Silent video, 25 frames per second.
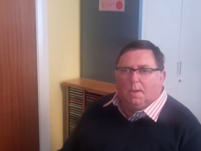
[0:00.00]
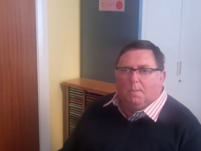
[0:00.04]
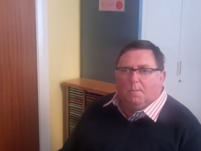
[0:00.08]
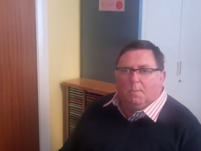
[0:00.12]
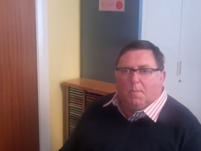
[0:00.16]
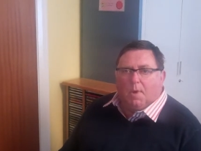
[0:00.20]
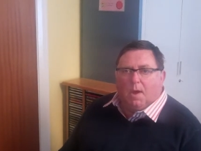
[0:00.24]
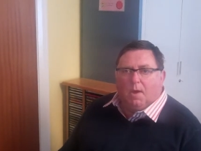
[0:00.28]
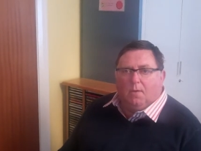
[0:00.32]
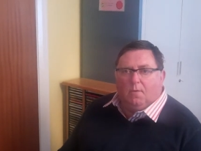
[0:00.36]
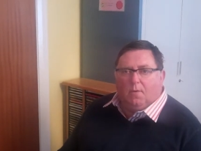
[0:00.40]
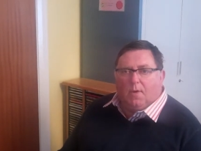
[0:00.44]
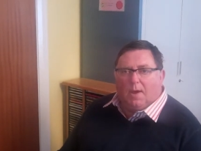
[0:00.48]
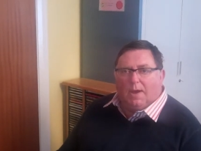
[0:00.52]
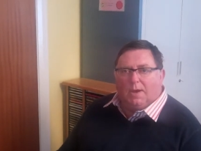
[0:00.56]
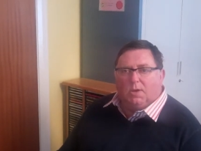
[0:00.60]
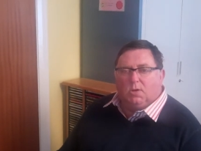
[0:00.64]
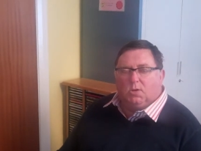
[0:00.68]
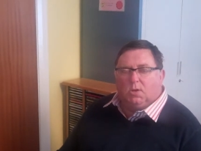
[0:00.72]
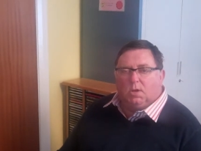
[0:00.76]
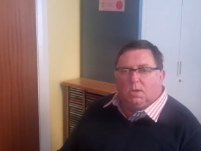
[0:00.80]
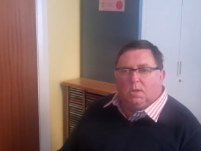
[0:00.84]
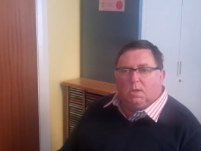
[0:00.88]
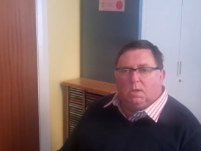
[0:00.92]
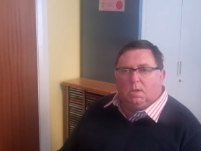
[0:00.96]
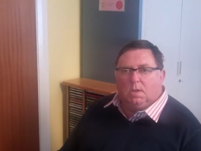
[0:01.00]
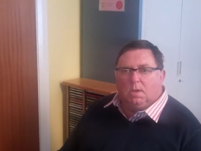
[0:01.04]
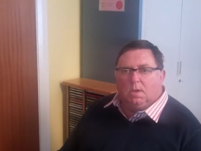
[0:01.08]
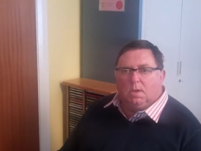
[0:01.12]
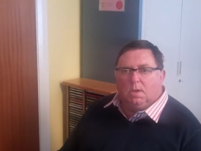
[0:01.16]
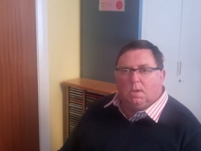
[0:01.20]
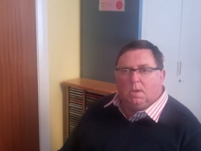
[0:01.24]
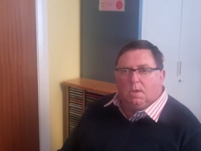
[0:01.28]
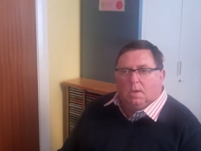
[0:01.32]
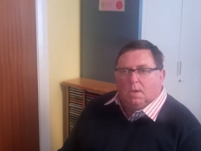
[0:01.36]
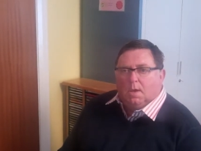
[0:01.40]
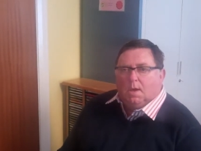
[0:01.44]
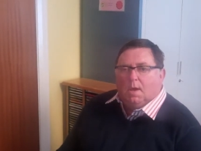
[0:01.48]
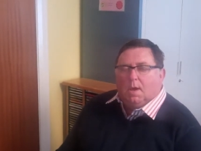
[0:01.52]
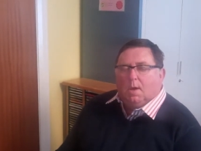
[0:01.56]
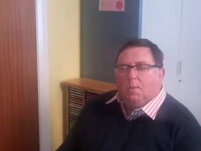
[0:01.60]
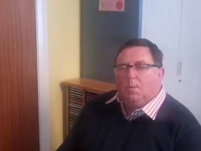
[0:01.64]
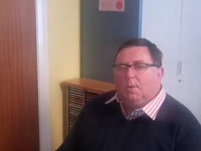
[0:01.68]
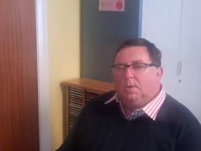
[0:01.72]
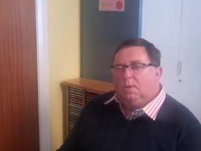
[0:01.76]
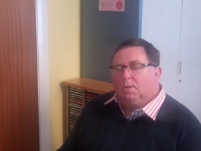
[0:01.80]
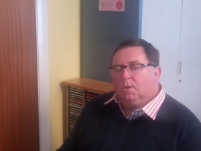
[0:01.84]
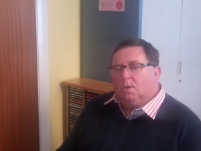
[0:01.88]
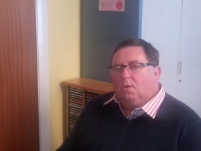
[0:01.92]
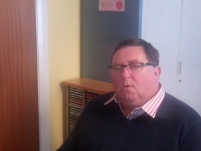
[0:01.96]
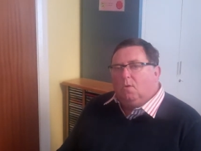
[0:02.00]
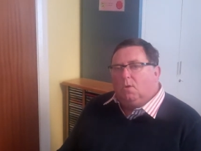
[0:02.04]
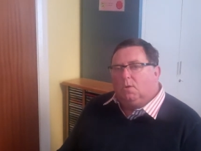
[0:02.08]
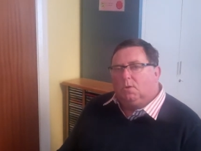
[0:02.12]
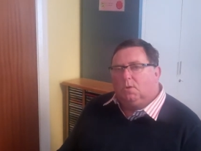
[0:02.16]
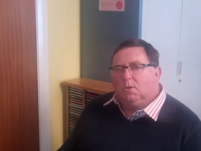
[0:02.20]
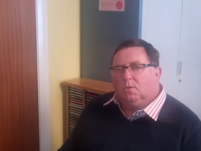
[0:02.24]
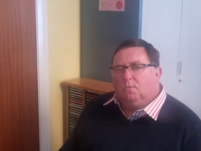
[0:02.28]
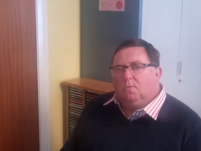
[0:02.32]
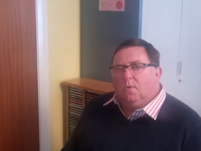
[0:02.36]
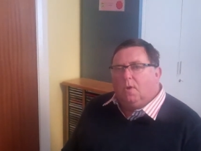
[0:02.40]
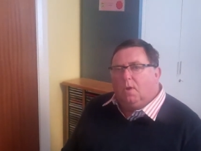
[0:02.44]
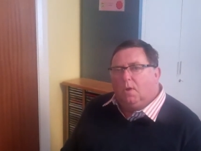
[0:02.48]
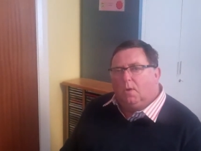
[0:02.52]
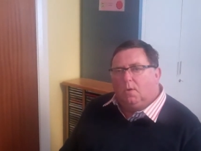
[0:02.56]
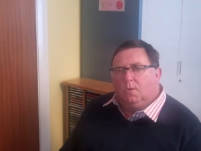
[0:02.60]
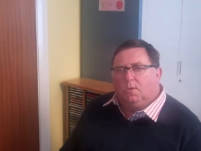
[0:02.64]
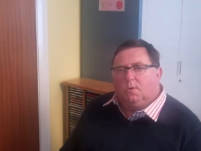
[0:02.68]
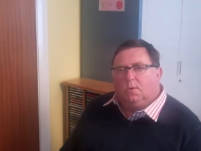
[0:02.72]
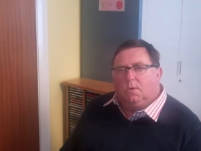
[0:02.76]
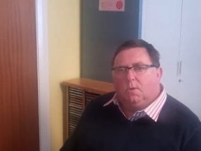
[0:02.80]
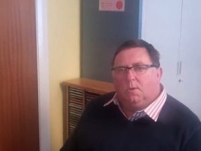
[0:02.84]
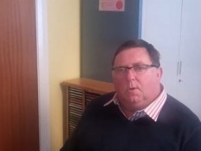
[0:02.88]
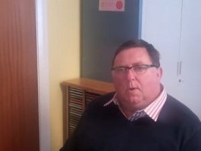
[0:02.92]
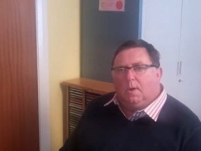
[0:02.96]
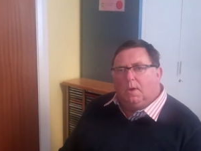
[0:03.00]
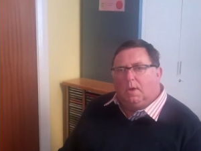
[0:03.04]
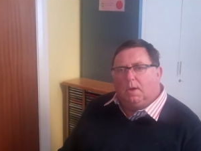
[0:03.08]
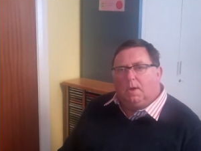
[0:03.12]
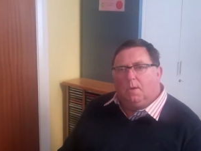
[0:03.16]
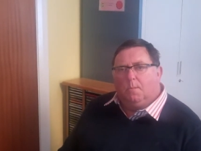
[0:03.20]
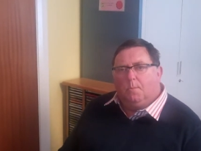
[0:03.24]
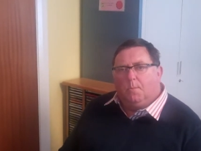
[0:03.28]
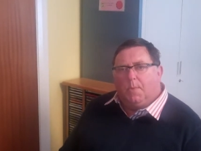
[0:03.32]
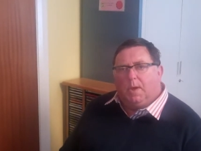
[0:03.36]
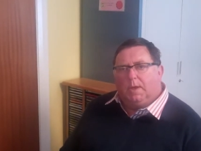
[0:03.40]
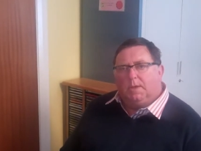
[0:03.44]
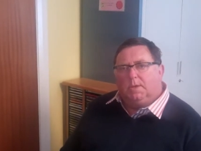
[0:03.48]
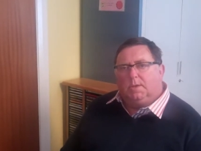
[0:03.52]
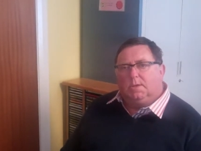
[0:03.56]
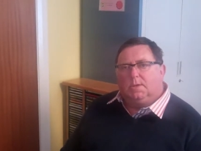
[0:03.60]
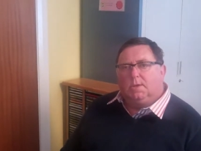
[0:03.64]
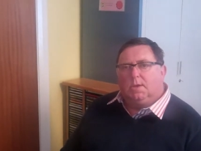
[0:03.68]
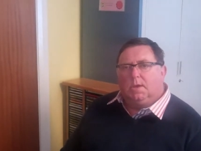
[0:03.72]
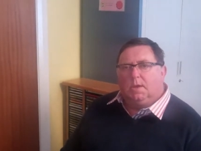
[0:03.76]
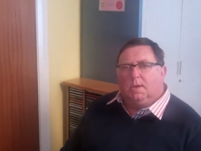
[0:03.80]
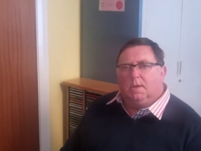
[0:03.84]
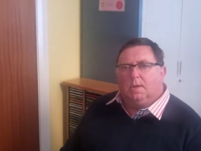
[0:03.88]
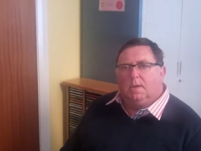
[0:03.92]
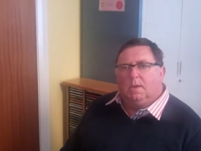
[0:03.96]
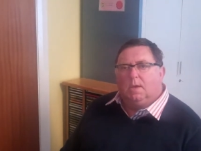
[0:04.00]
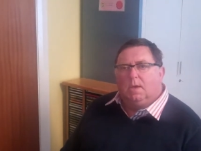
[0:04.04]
My reaction? I went across the road to her competitor,